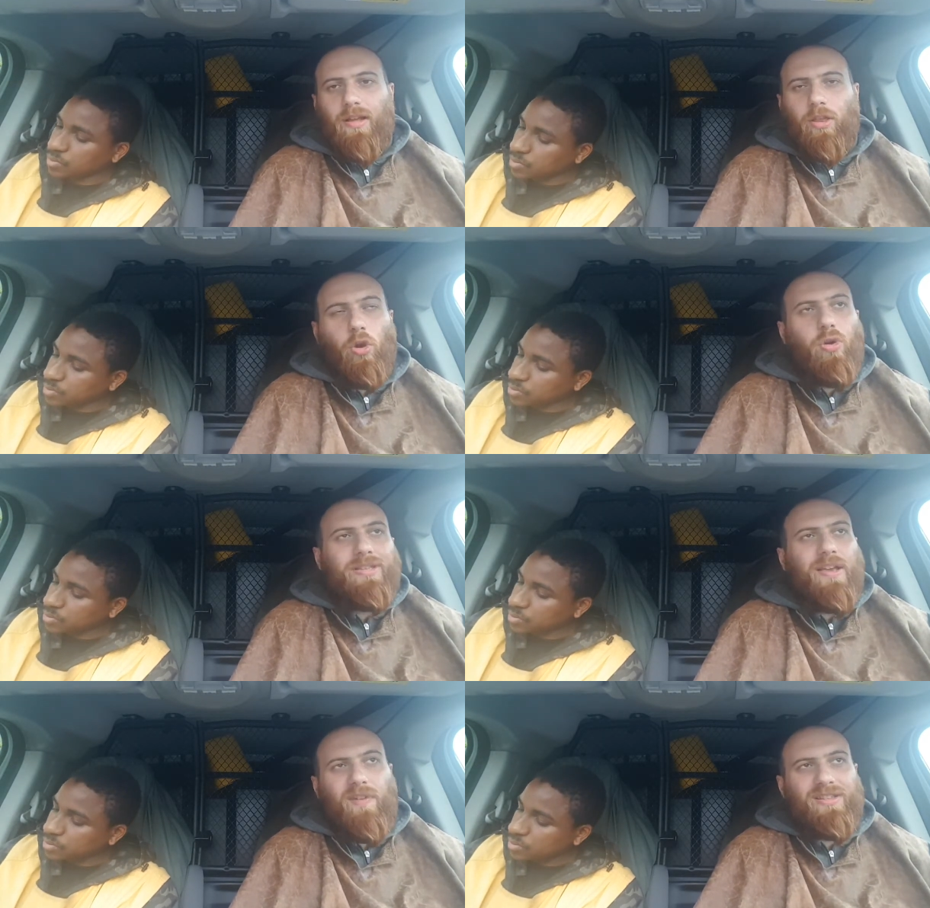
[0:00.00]
Speaker 1: the Lord has
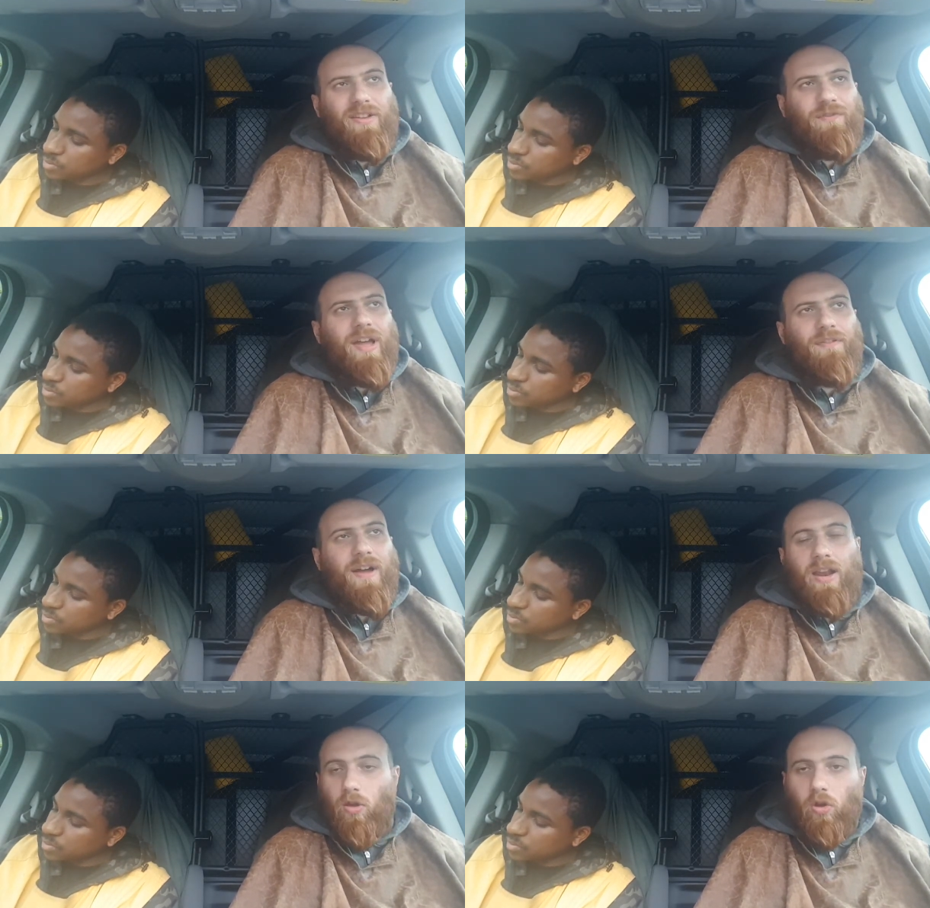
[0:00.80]
given us the faith
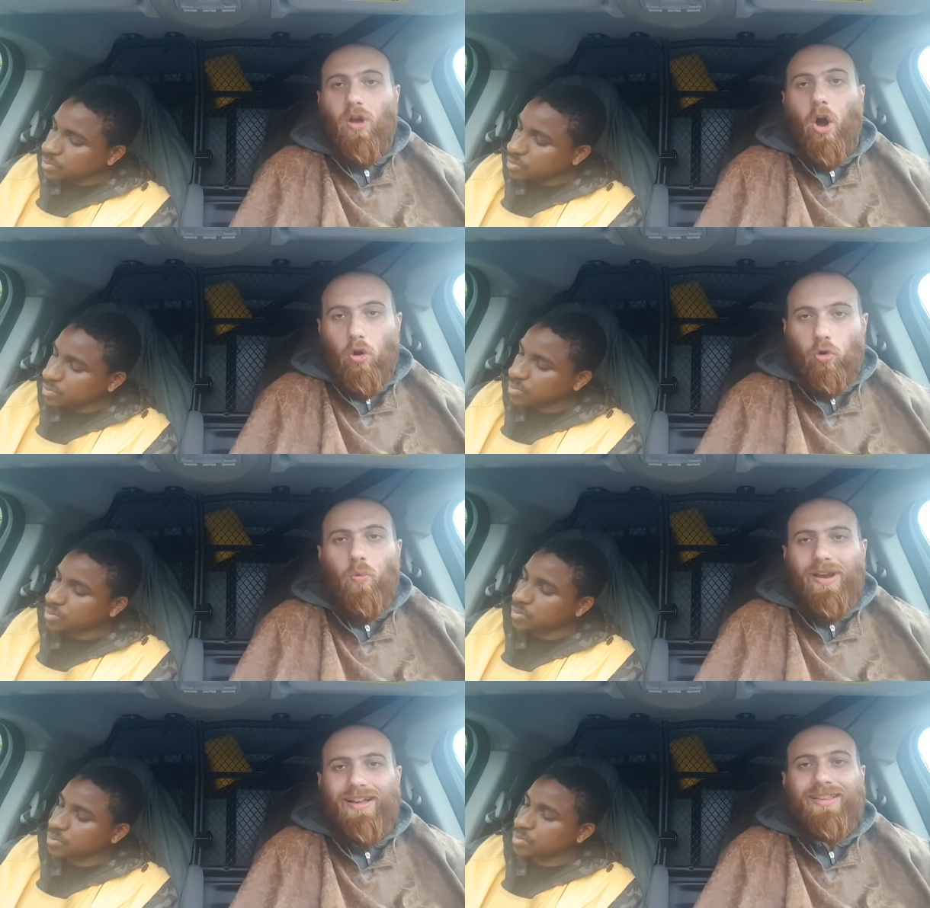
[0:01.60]
and our Lord
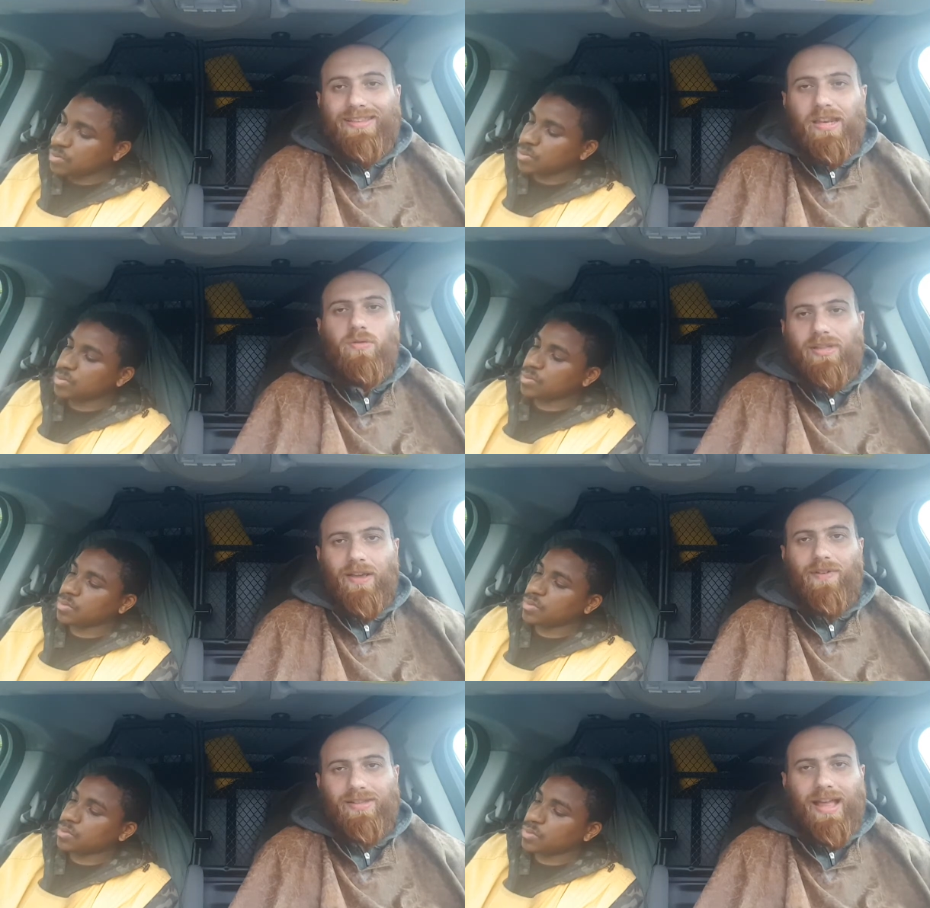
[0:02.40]
willing continues to
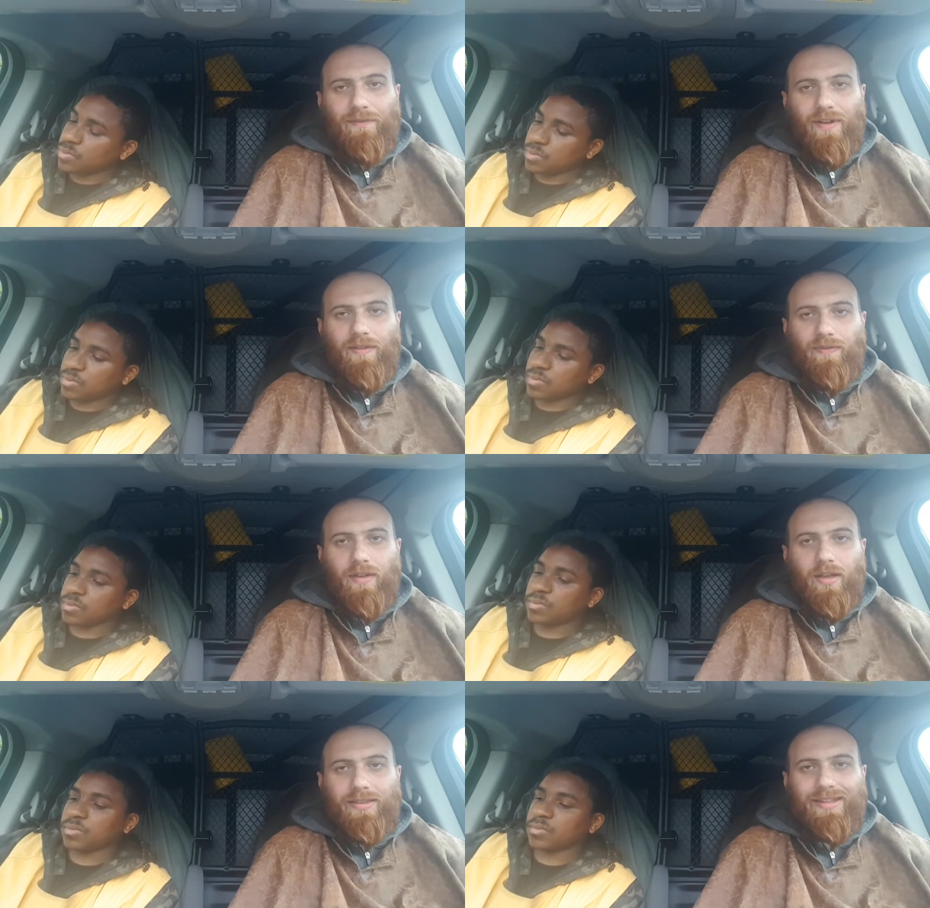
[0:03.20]
give us that faith
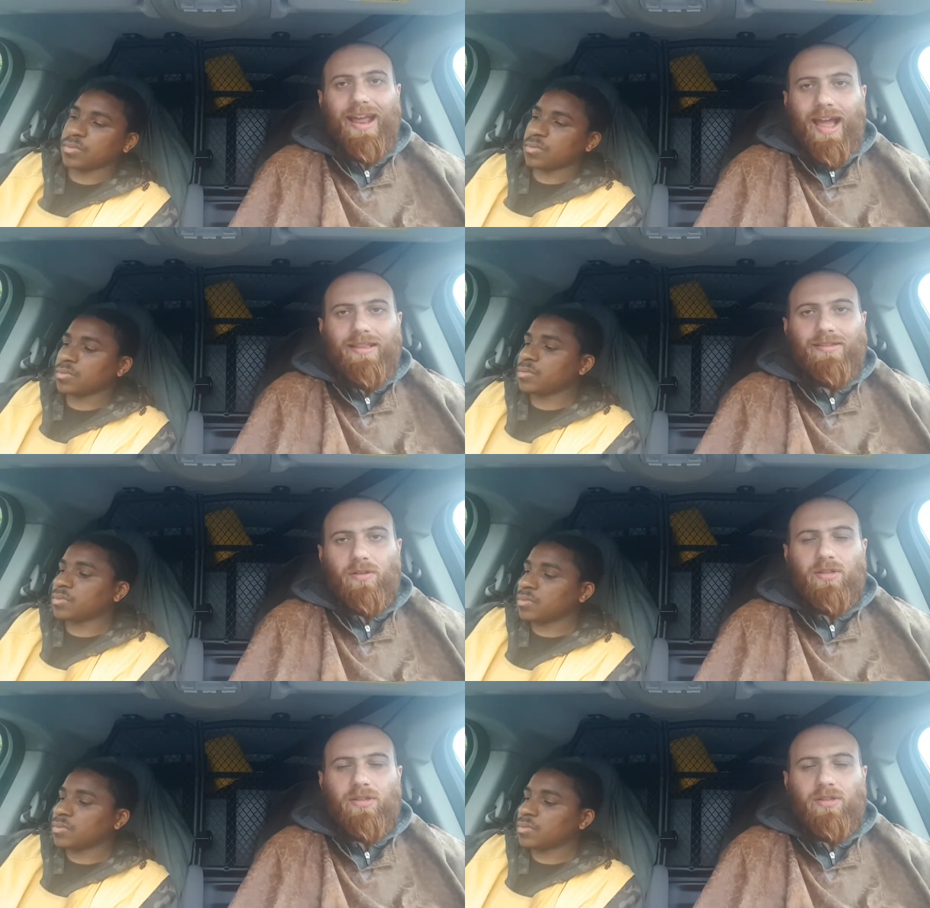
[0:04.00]
to the end, to,